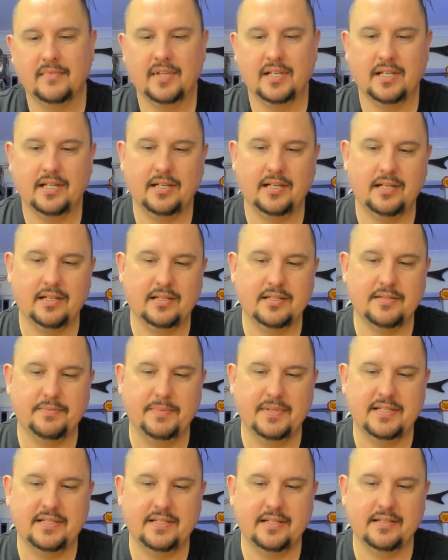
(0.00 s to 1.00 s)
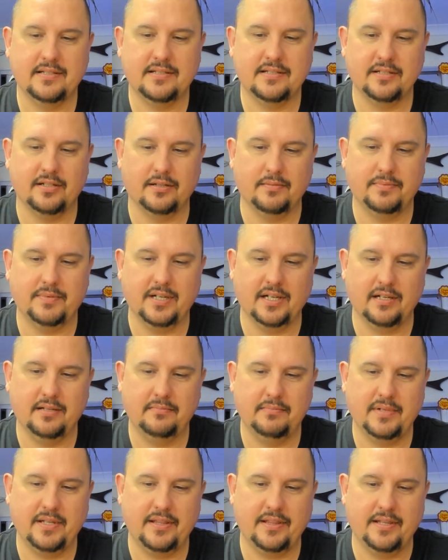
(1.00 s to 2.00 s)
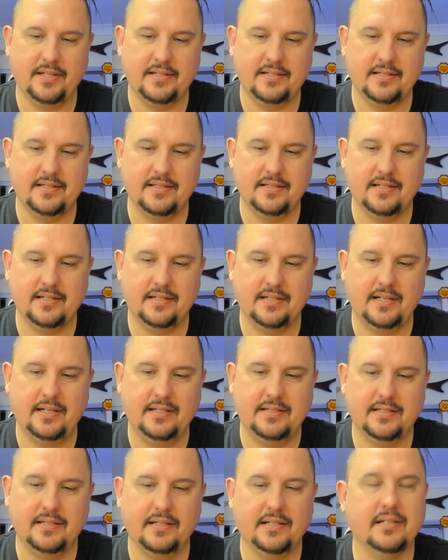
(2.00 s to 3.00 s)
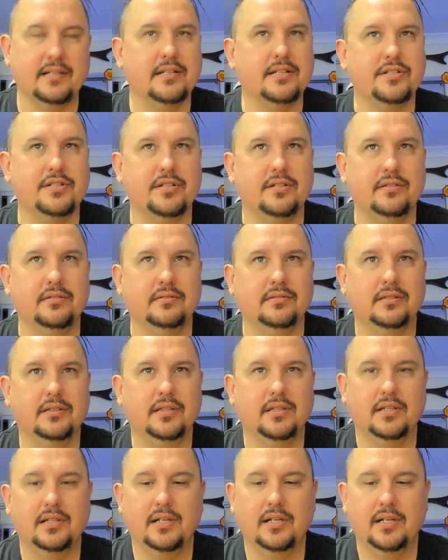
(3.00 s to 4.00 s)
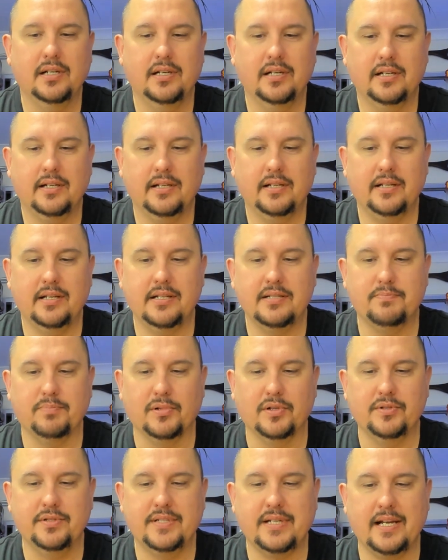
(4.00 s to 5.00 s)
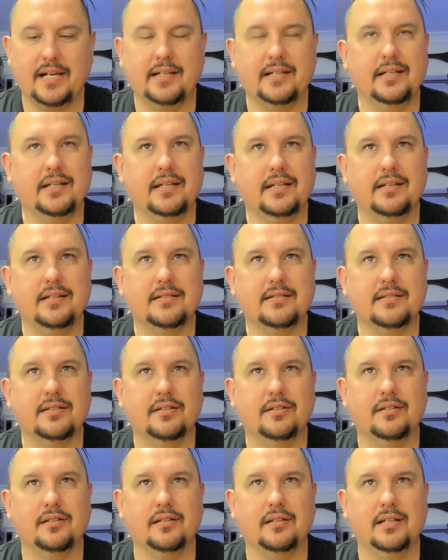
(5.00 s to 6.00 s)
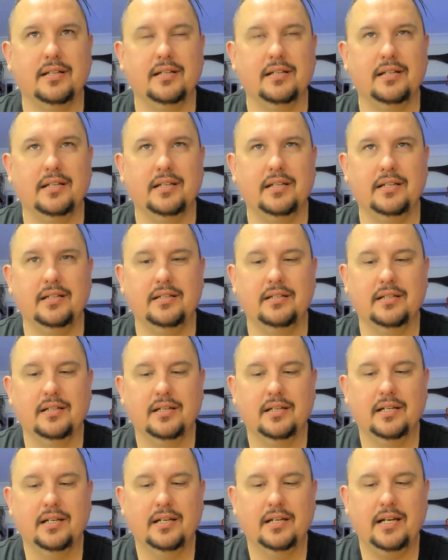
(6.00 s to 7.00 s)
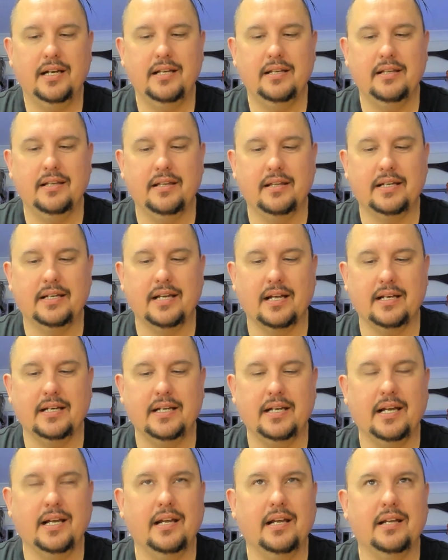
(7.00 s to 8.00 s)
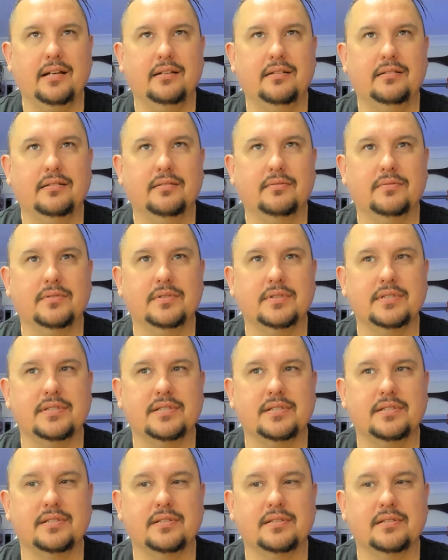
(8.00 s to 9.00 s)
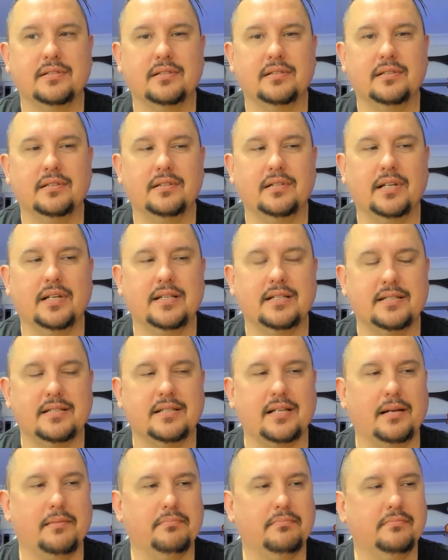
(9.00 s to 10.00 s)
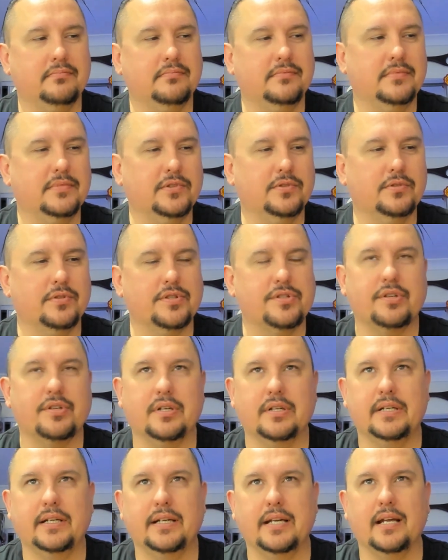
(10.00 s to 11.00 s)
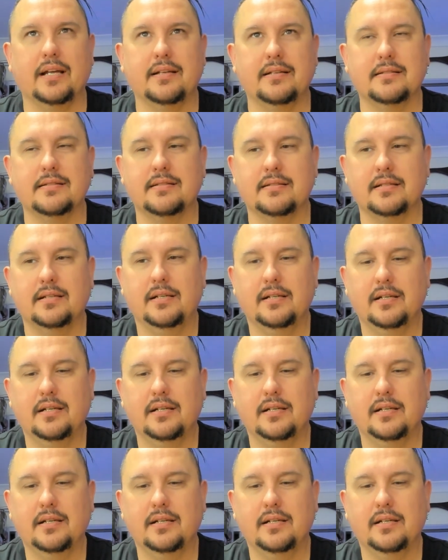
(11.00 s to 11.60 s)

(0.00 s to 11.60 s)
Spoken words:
It's missing its top gun, but this is in decent condition. And there's blue tack in here, so clearly either the gun he had was like some oar striker guns